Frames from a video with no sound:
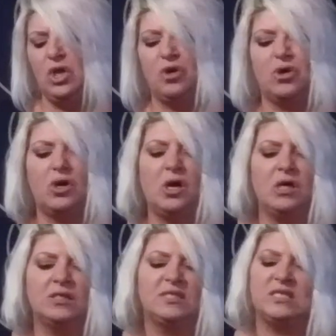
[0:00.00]
You're
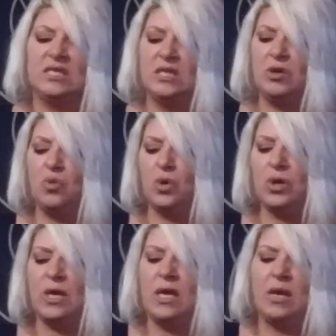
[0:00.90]
constantly
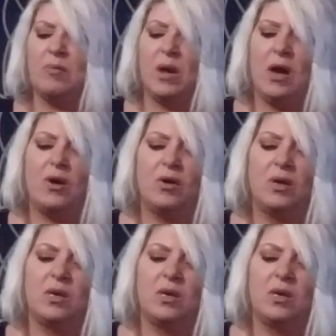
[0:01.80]
worrying about